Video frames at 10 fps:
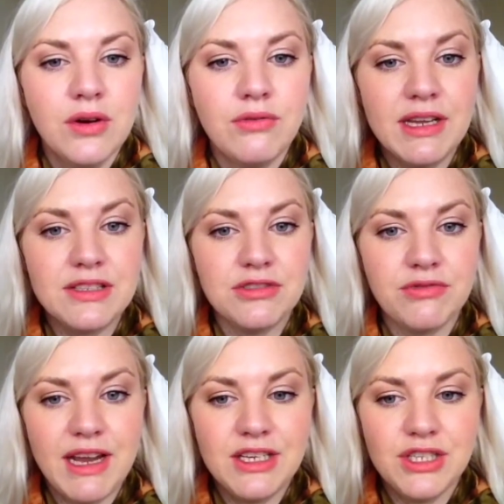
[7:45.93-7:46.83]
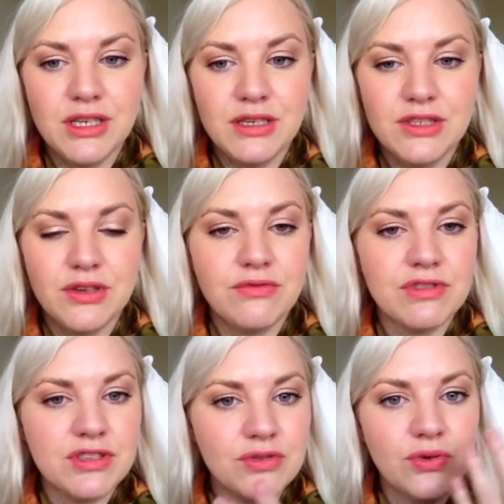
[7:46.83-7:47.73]
restoration, so it
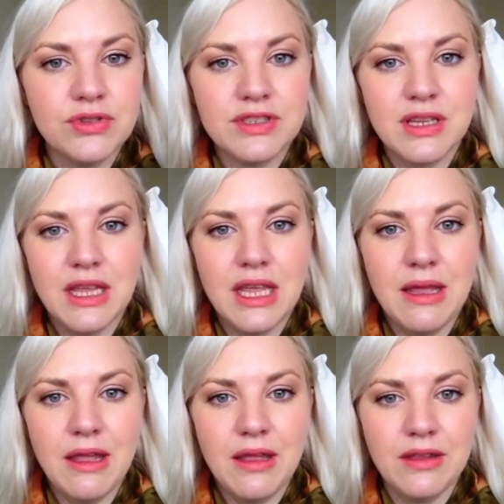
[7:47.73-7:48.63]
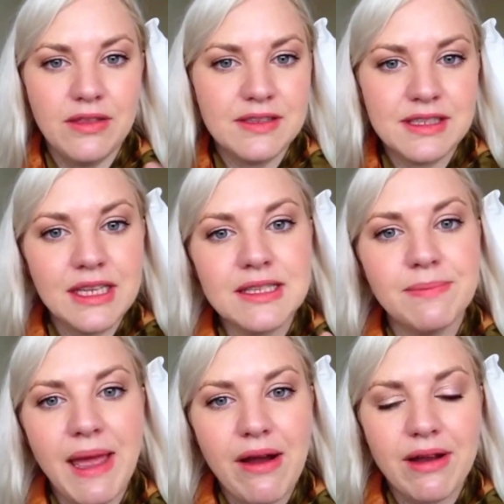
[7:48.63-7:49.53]
restores the skin's
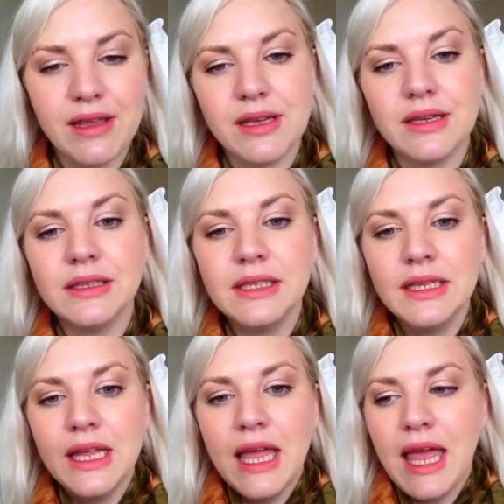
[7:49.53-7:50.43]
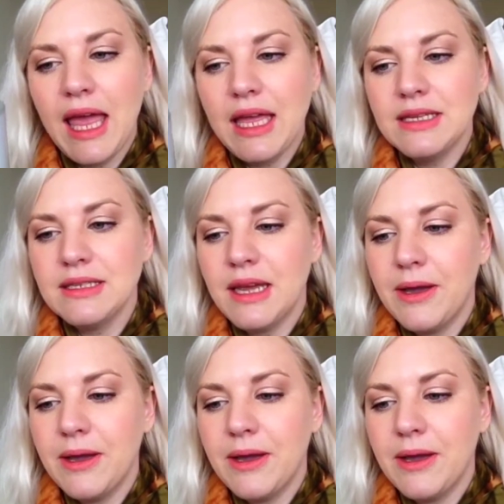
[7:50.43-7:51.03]
barrier. And